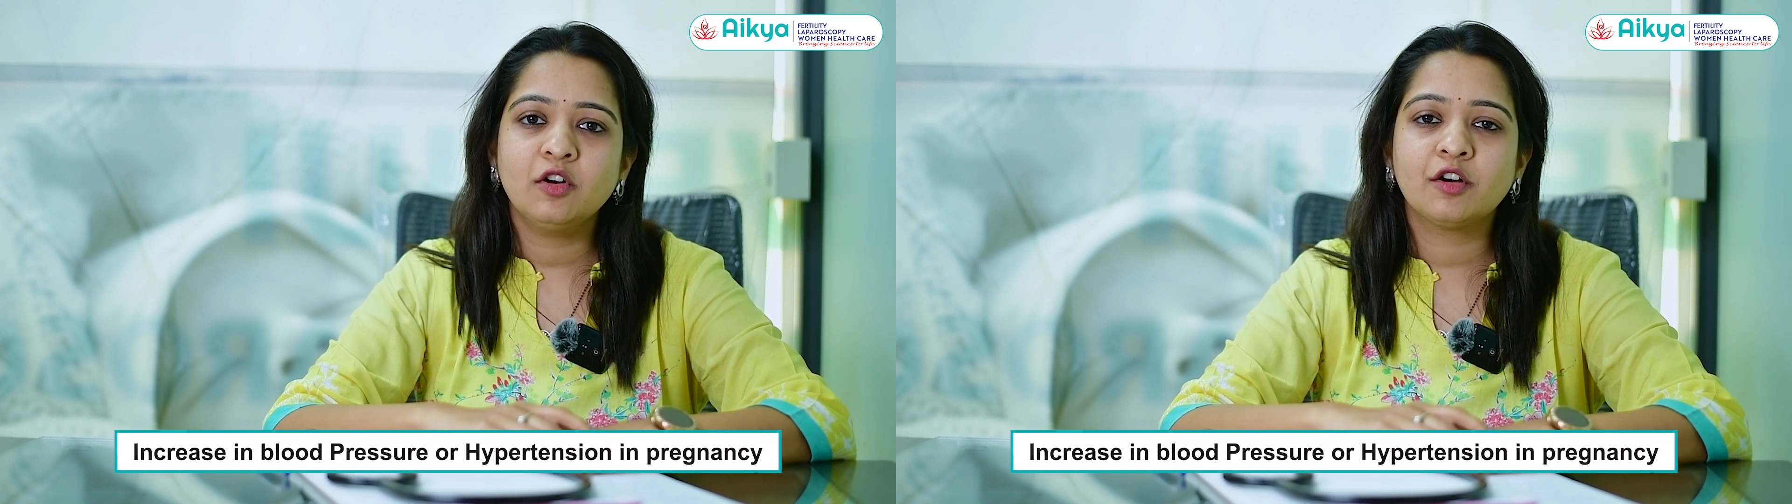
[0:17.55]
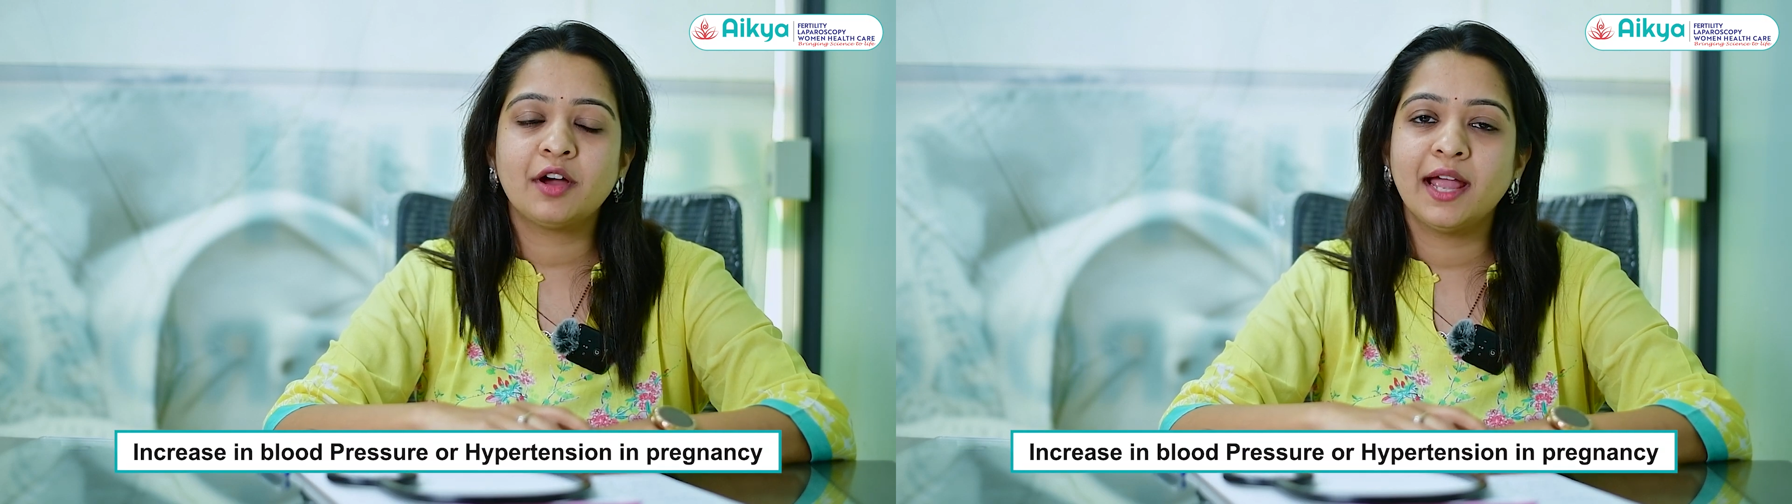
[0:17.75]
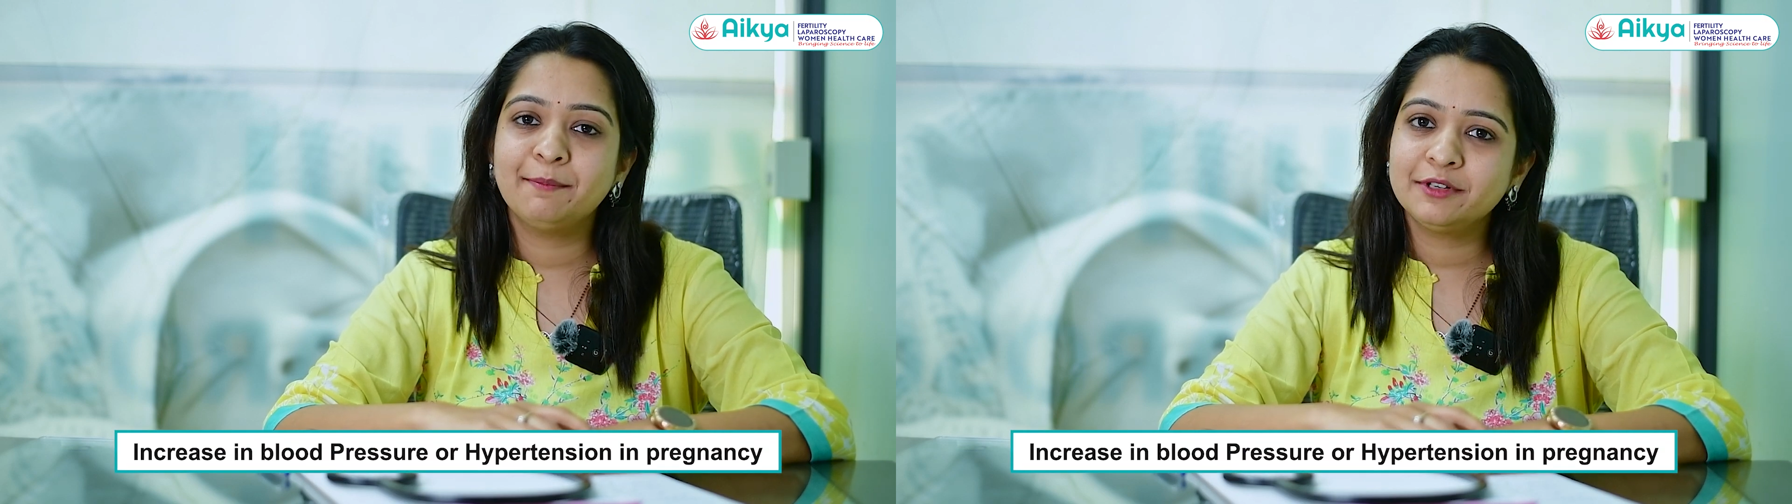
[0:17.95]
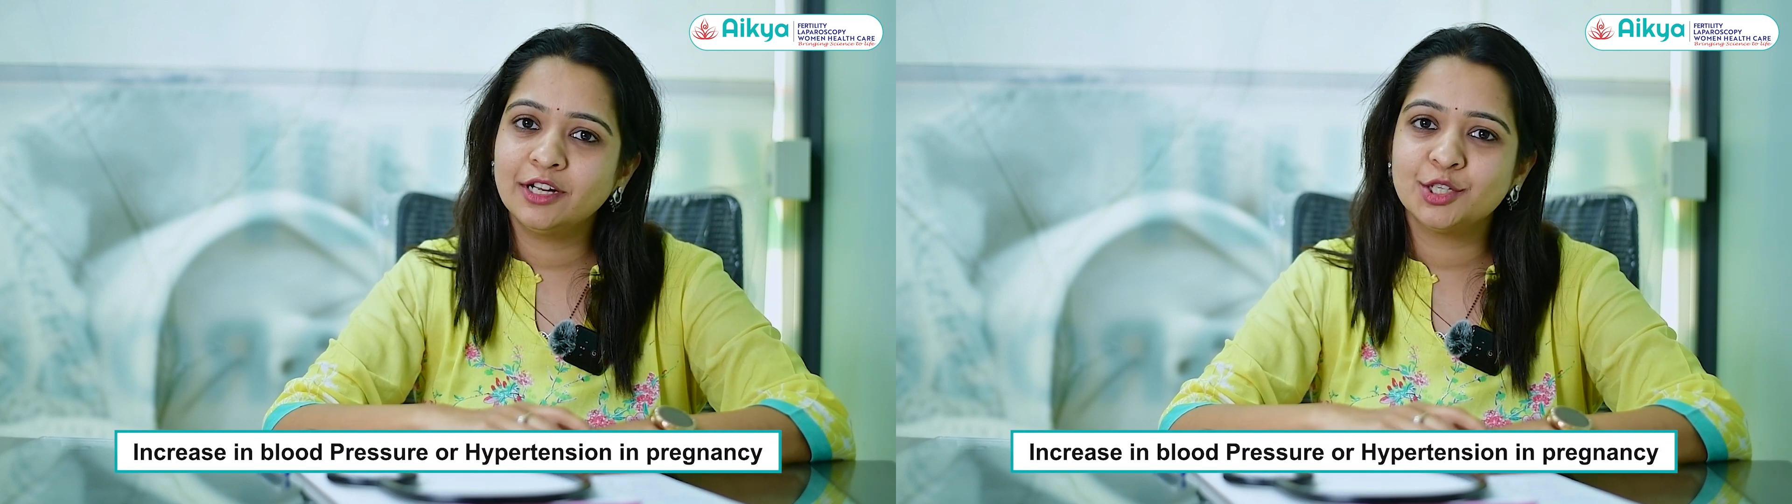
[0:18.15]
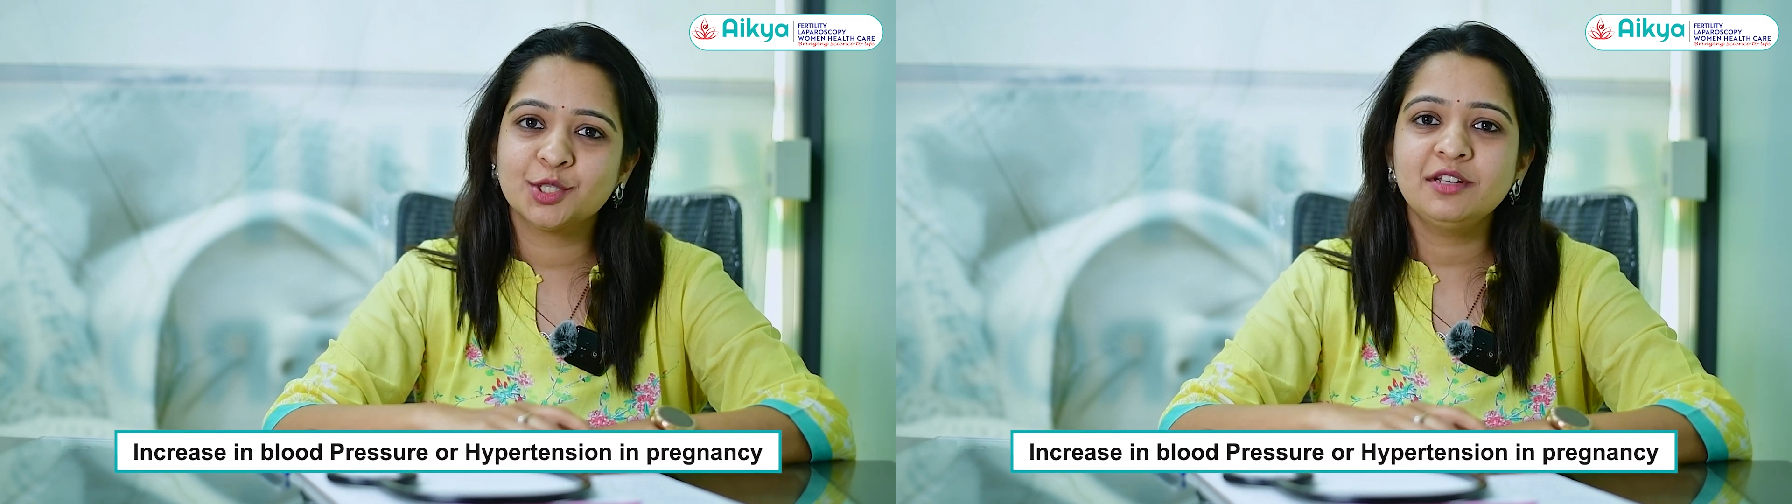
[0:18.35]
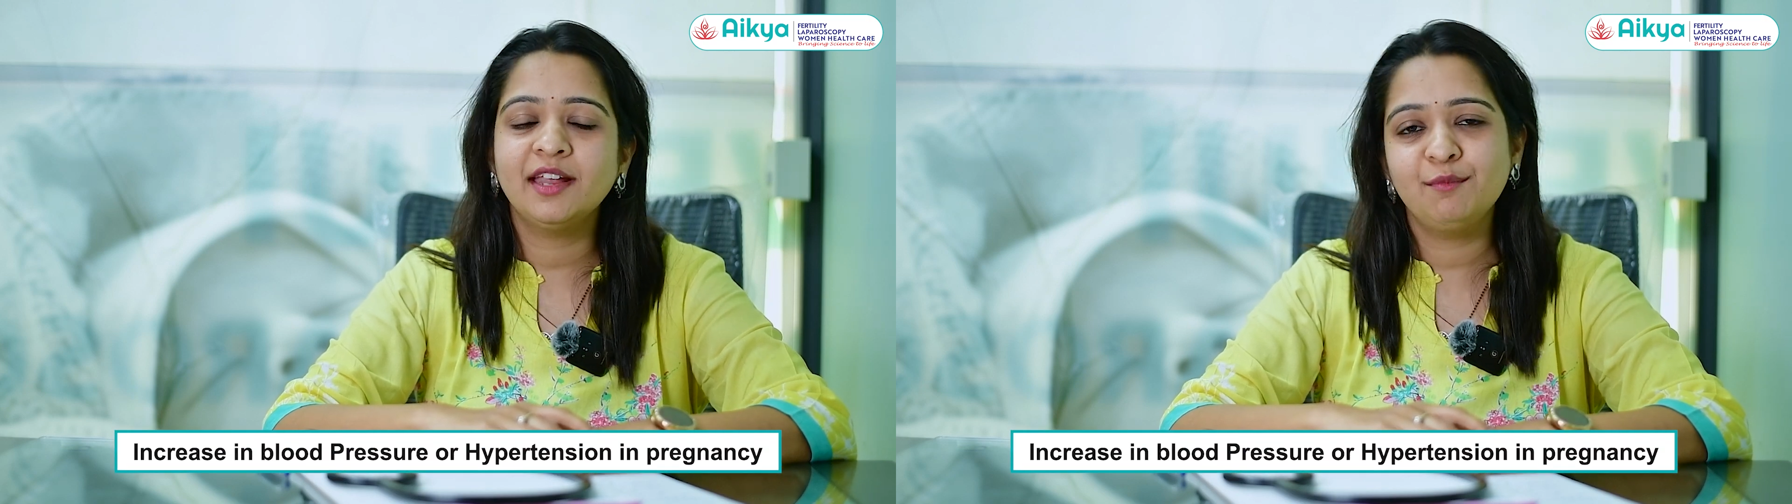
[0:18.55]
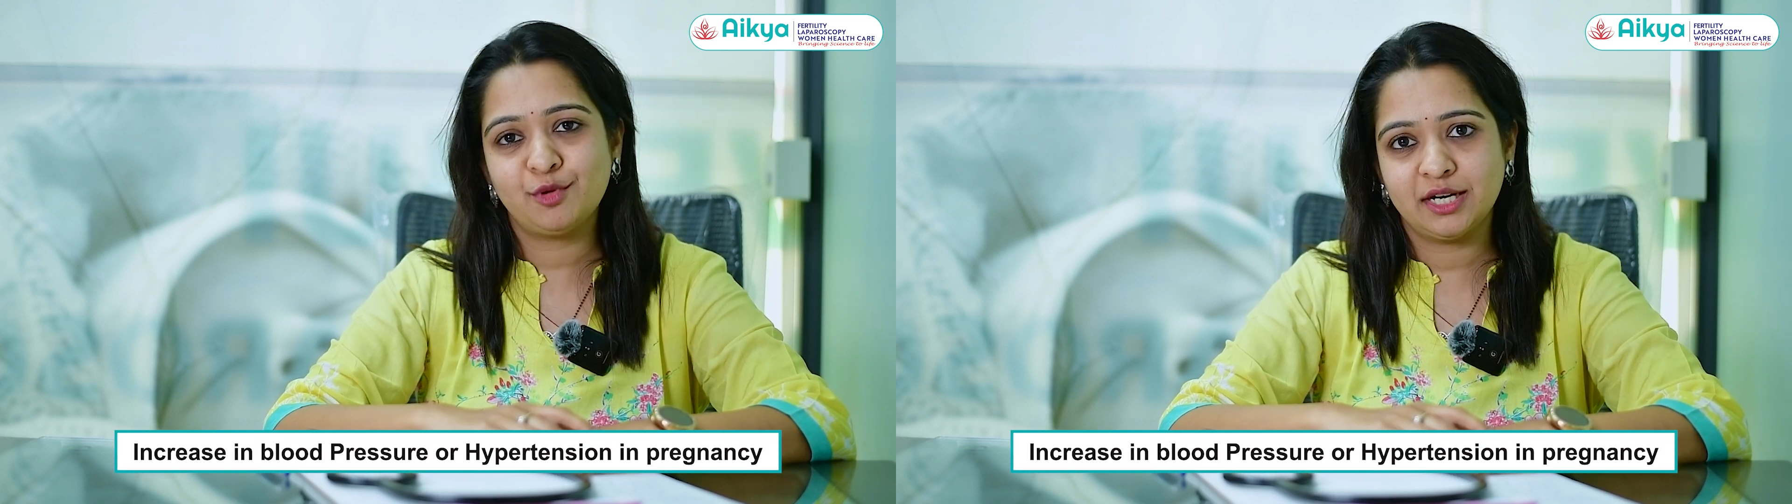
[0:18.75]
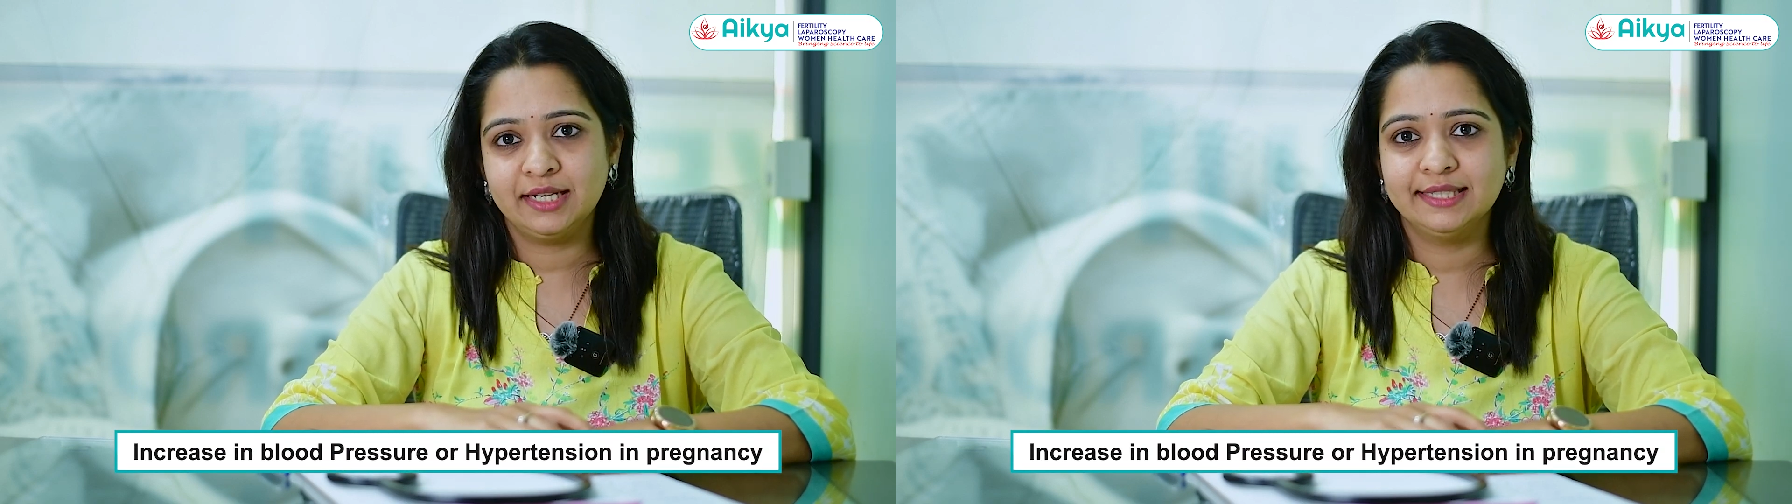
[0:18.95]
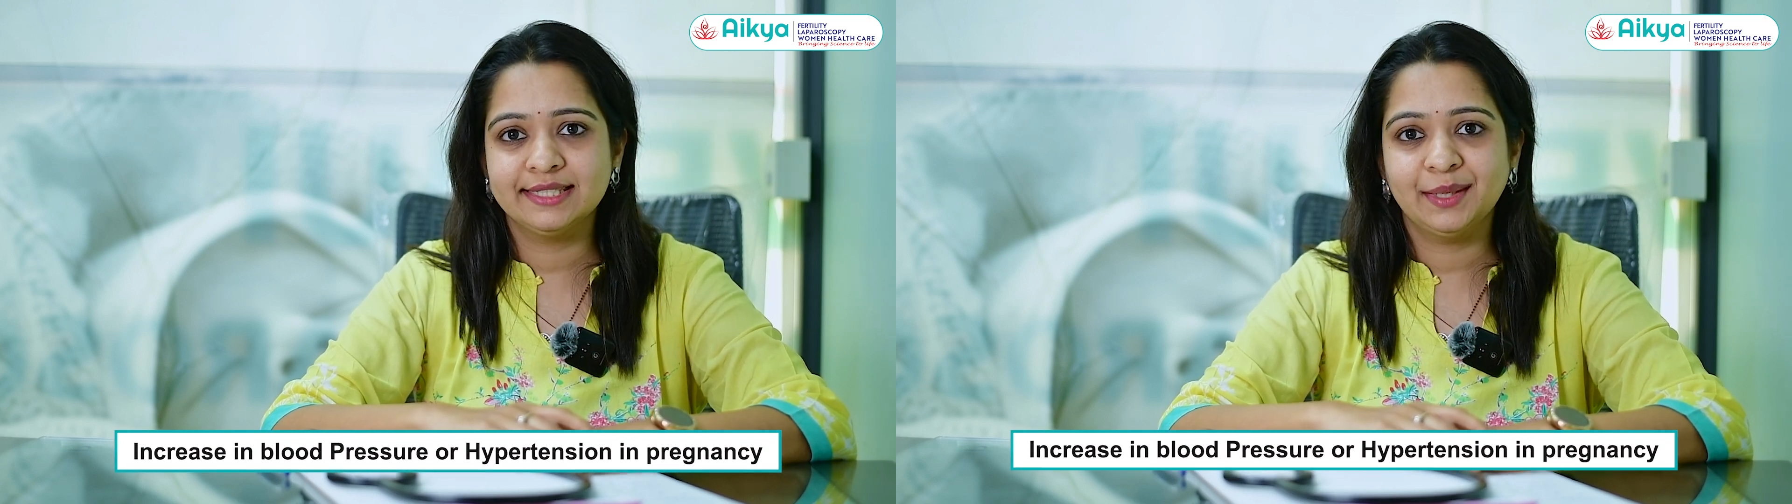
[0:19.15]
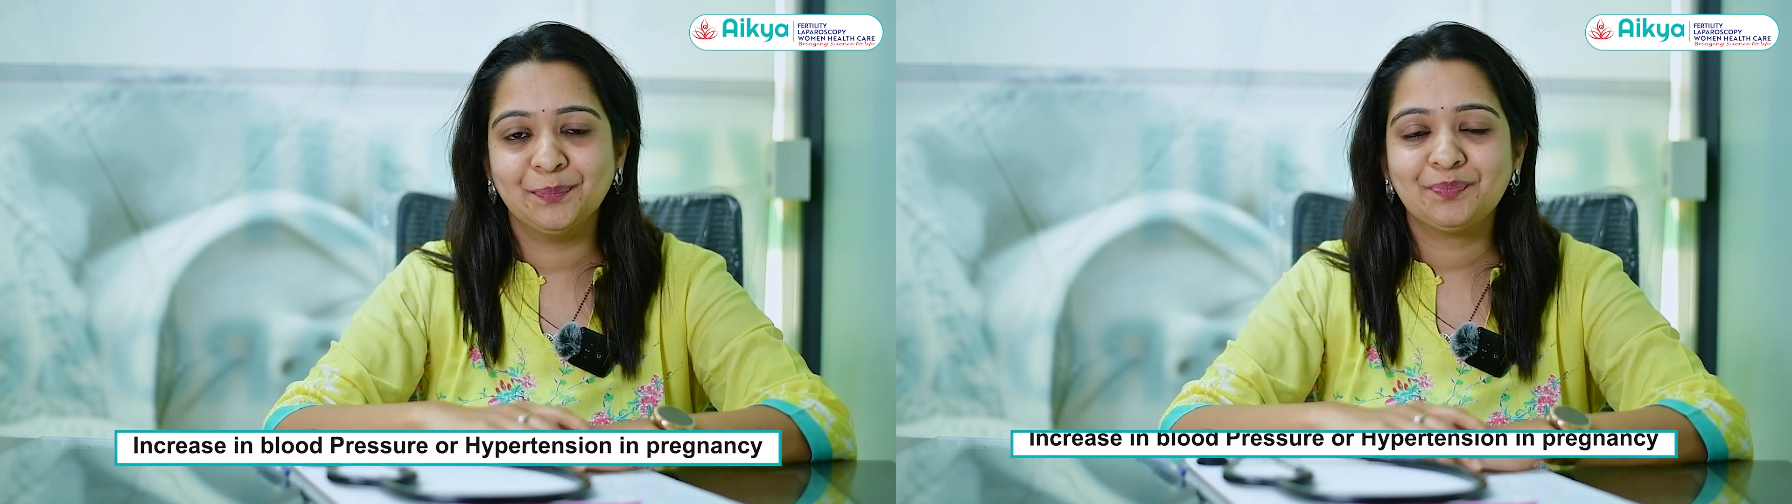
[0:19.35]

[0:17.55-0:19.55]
or hypertension in pregnancy.